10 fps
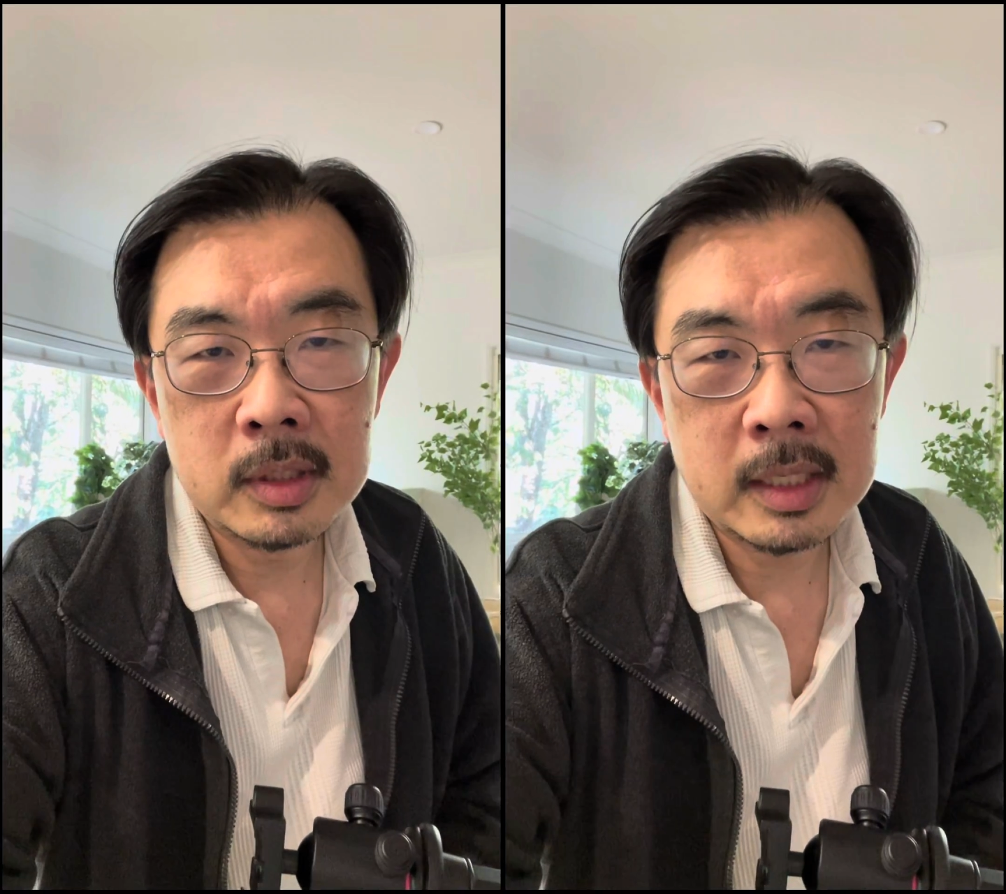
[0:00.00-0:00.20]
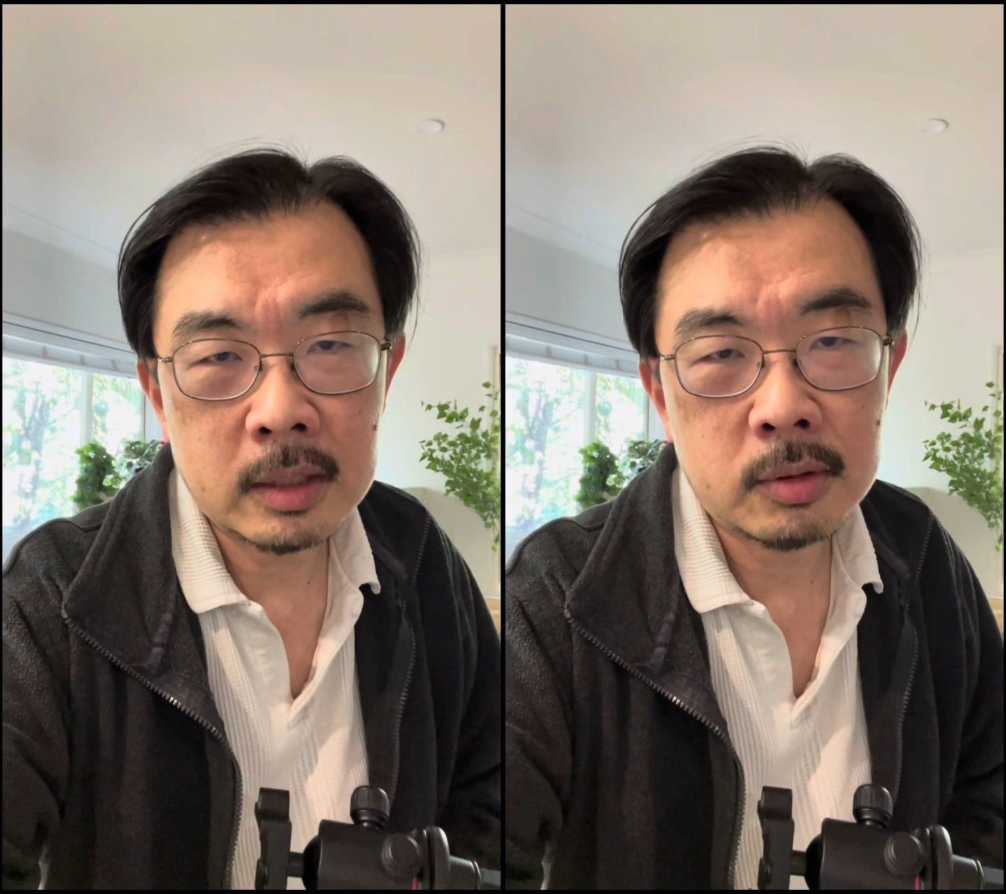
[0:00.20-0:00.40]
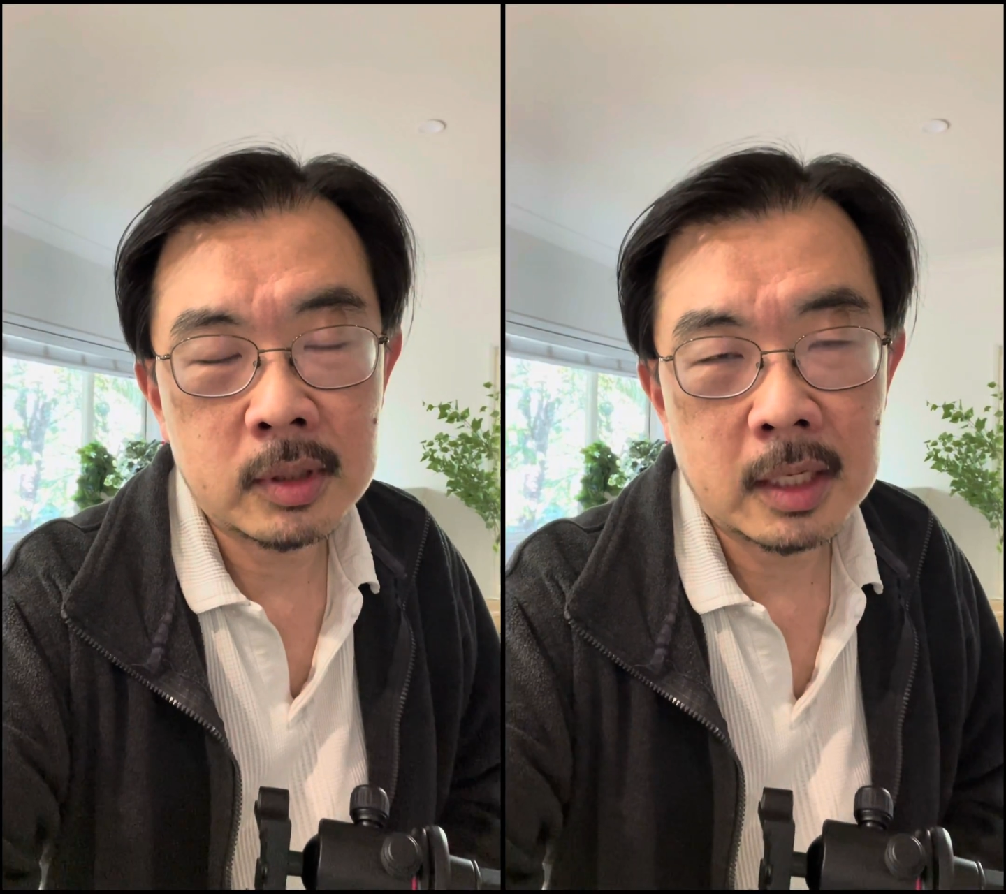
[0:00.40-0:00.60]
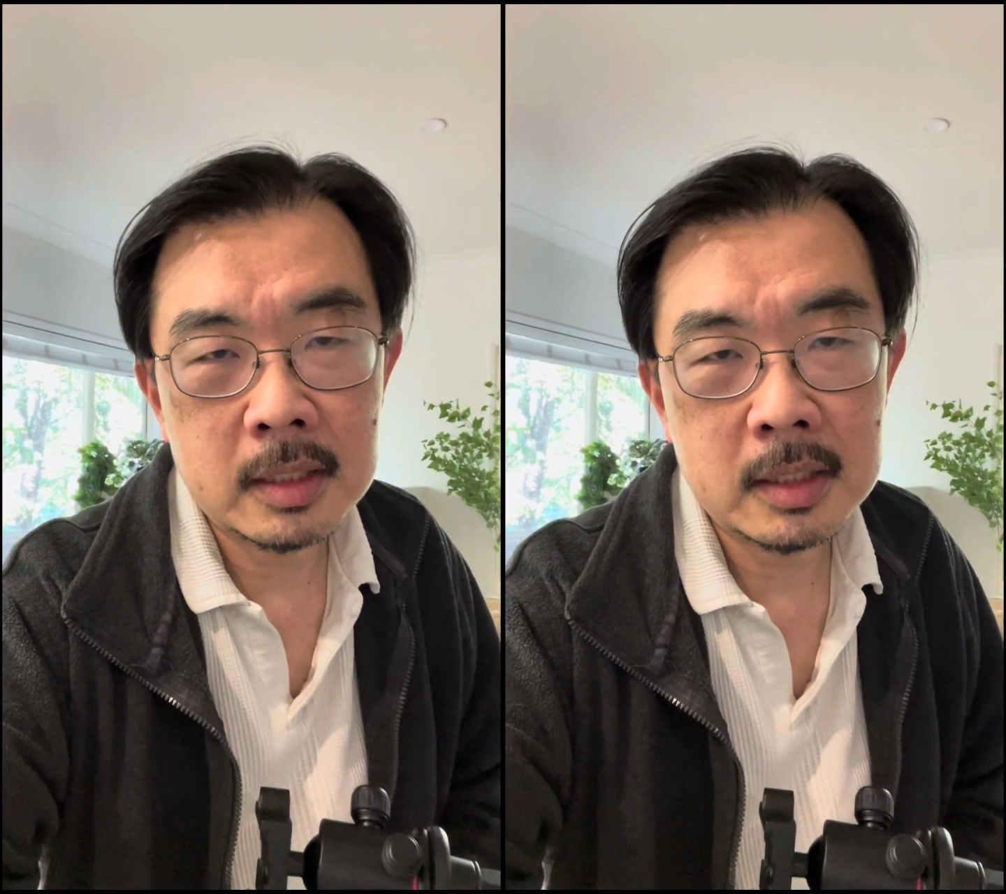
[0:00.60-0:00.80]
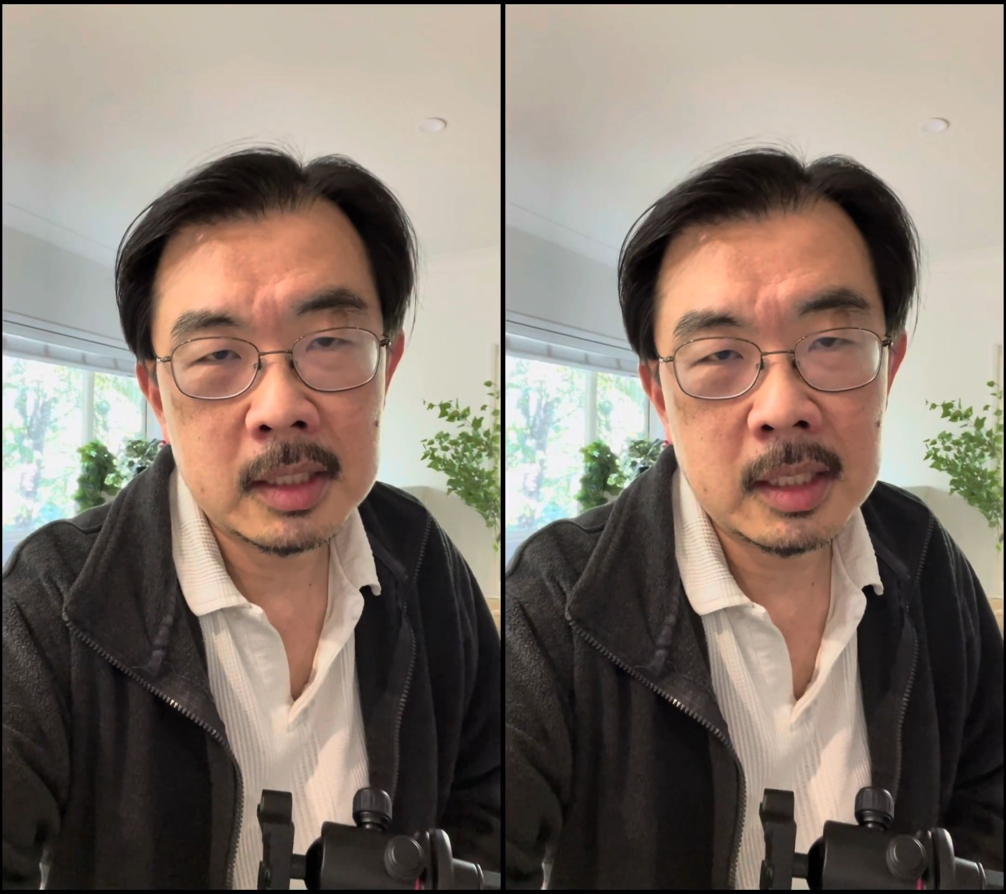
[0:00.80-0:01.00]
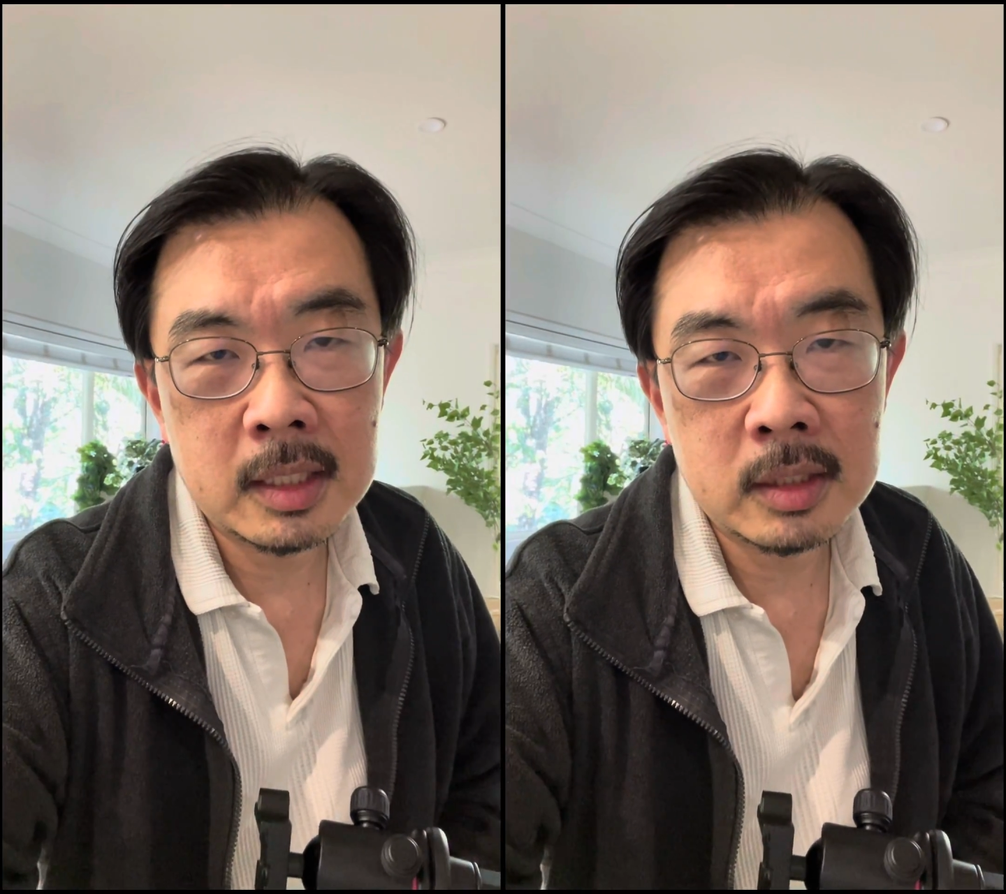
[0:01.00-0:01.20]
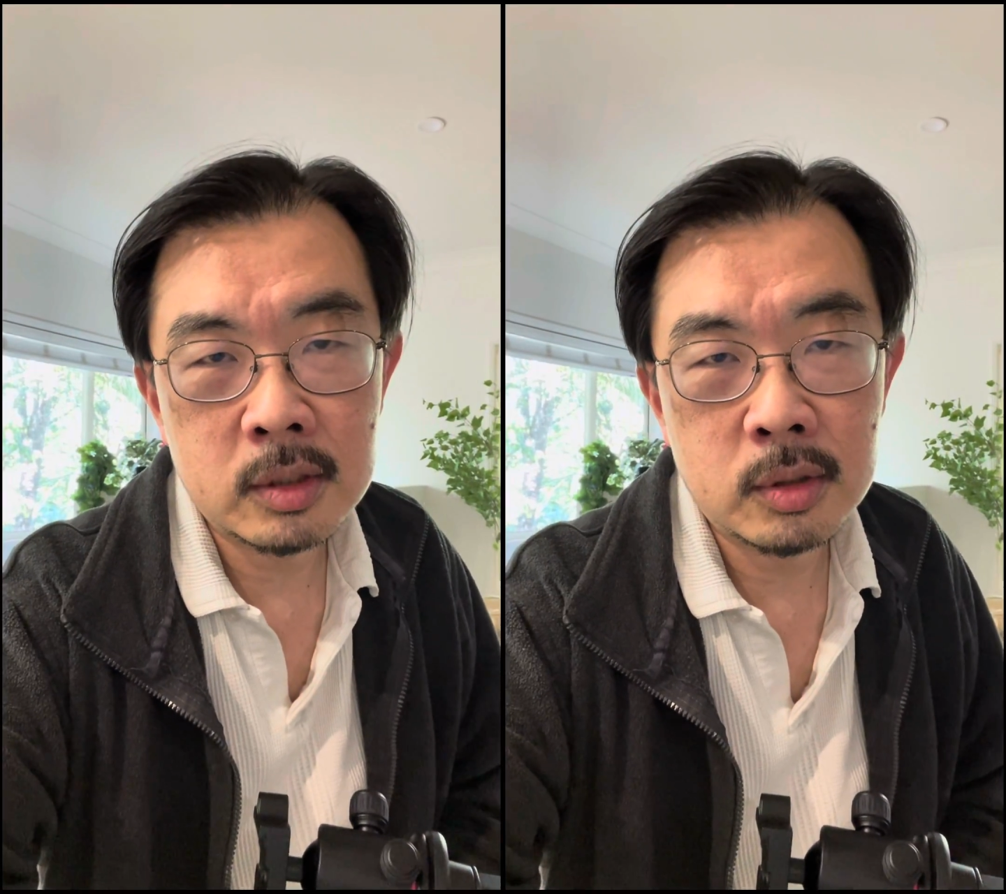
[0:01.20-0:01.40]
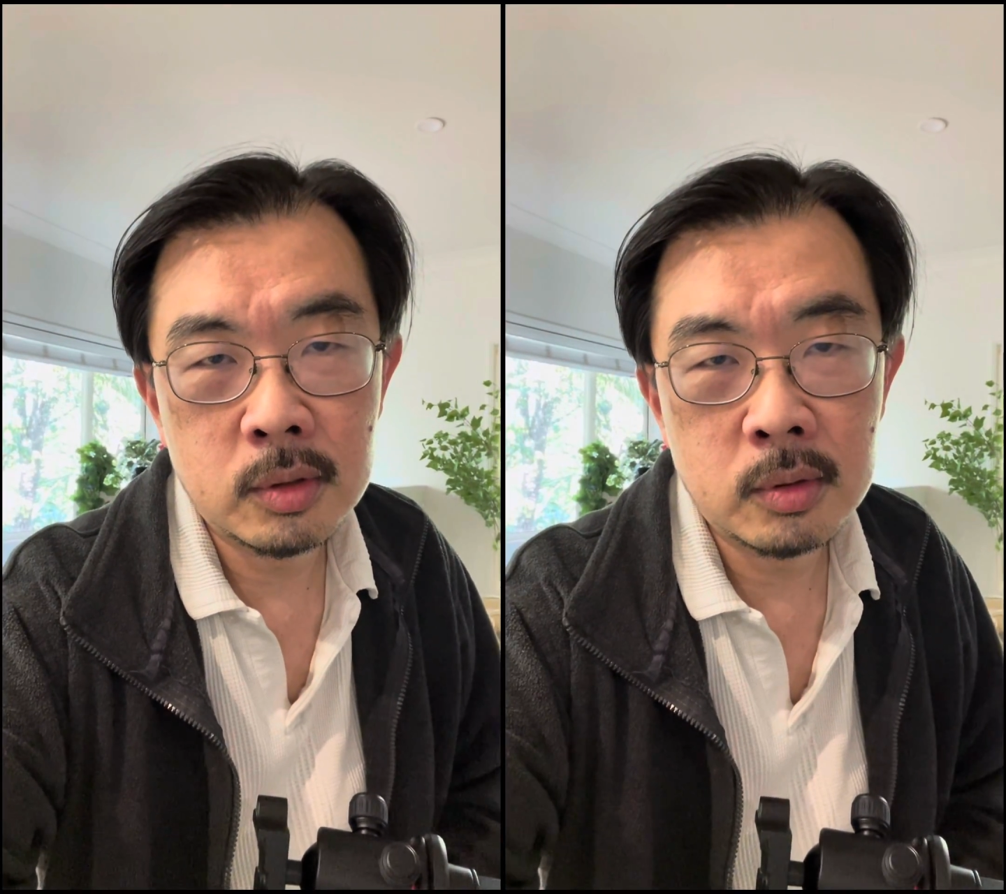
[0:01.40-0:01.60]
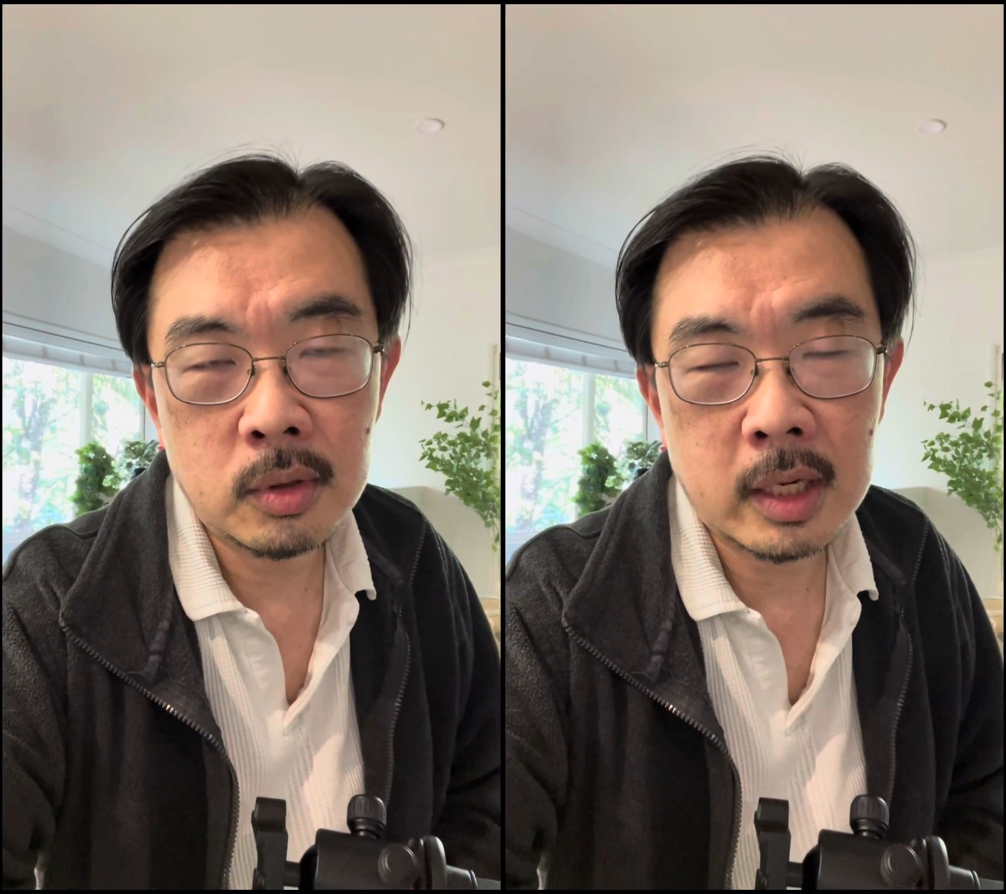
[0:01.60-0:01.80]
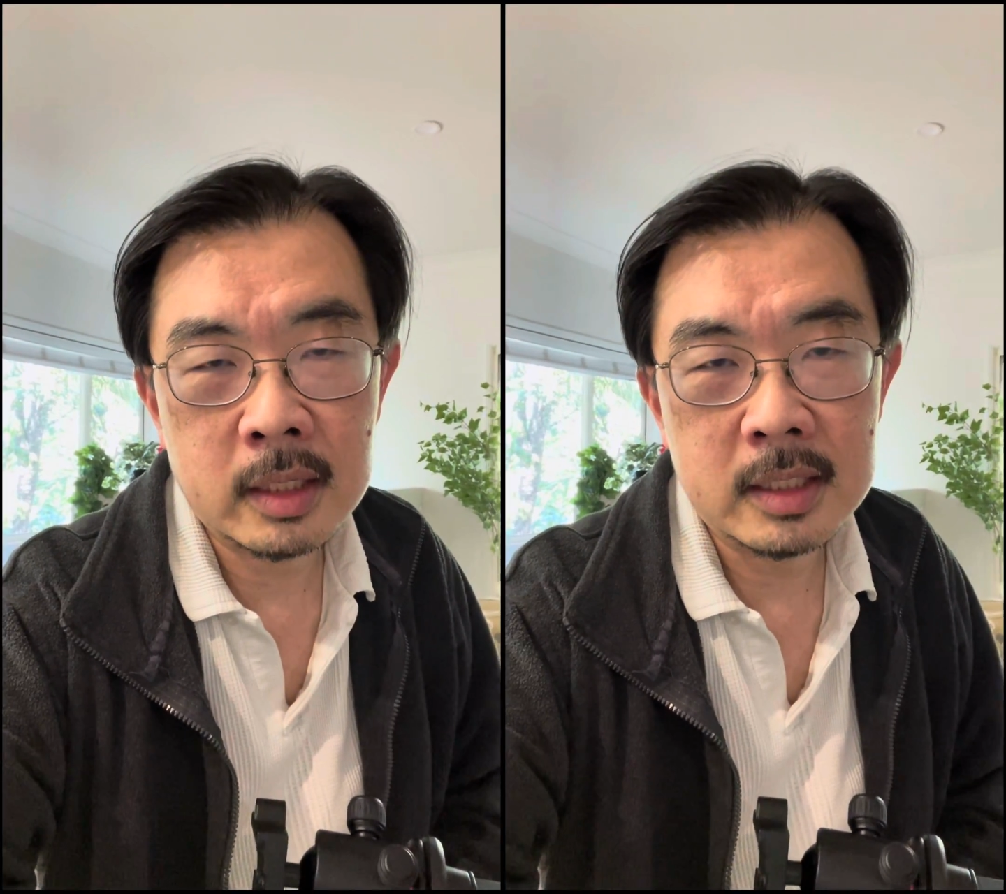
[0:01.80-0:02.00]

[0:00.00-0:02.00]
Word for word: the natural tendency is to look at